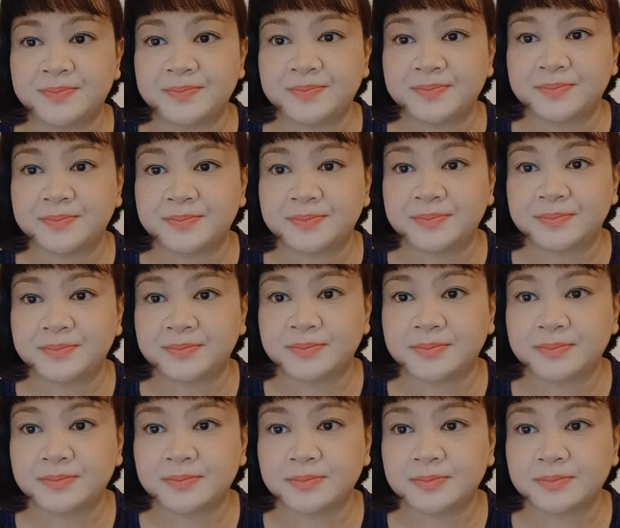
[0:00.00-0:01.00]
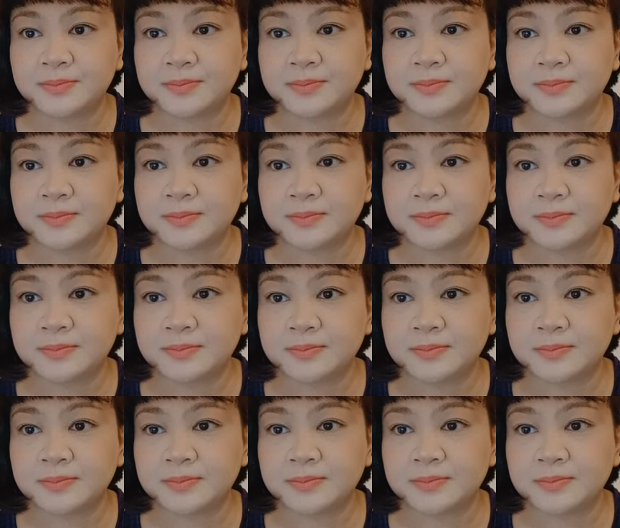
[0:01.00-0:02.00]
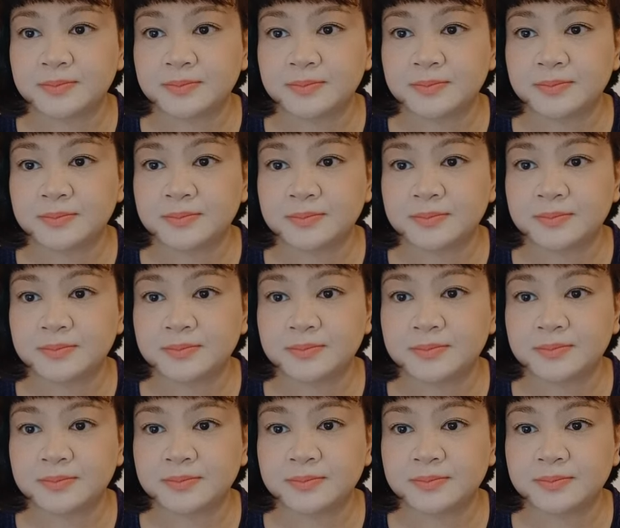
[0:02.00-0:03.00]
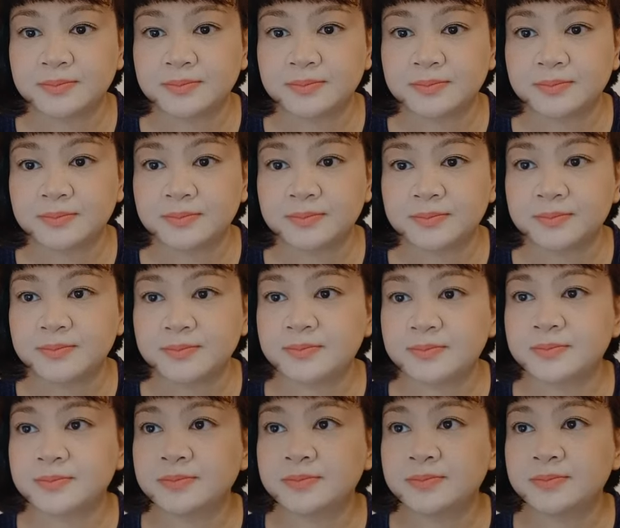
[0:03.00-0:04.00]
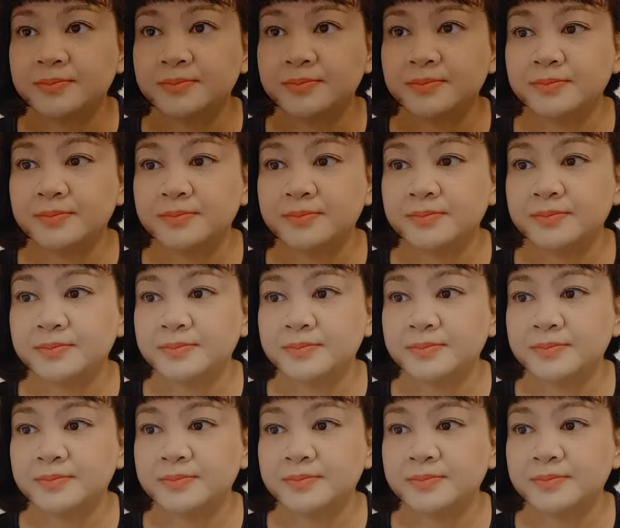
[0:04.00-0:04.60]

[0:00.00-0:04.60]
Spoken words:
Nothing is said.